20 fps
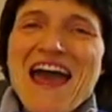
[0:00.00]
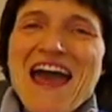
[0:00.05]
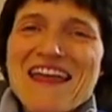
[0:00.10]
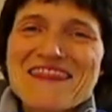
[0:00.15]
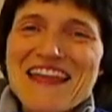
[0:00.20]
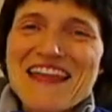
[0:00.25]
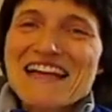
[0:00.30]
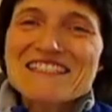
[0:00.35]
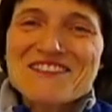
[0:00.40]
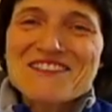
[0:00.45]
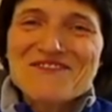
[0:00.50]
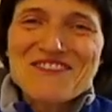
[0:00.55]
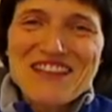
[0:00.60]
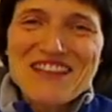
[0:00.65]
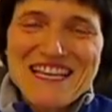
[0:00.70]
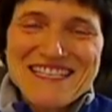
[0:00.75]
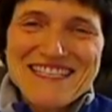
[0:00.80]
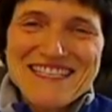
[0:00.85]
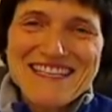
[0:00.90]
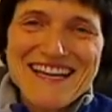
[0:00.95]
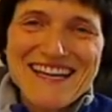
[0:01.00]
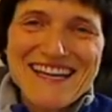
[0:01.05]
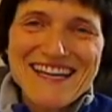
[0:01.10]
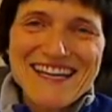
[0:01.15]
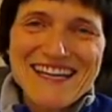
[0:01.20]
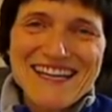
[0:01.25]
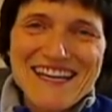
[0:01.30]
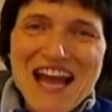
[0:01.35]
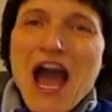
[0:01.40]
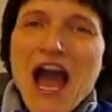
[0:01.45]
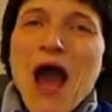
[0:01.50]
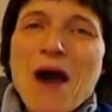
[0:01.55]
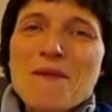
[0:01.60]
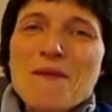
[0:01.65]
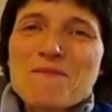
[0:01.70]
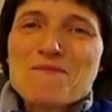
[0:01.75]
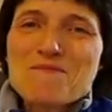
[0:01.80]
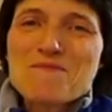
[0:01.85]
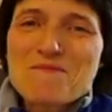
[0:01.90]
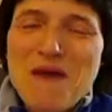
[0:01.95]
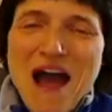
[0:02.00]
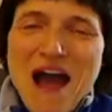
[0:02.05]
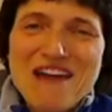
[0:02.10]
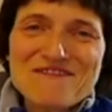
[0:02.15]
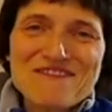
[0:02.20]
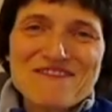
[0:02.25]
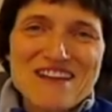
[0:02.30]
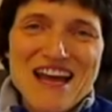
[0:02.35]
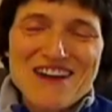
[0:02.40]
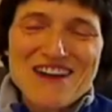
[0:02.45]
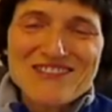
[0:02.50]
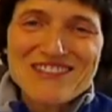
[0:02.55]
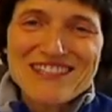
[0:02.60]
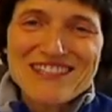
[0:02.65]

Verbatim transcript: Thanks for listening. Bye for now.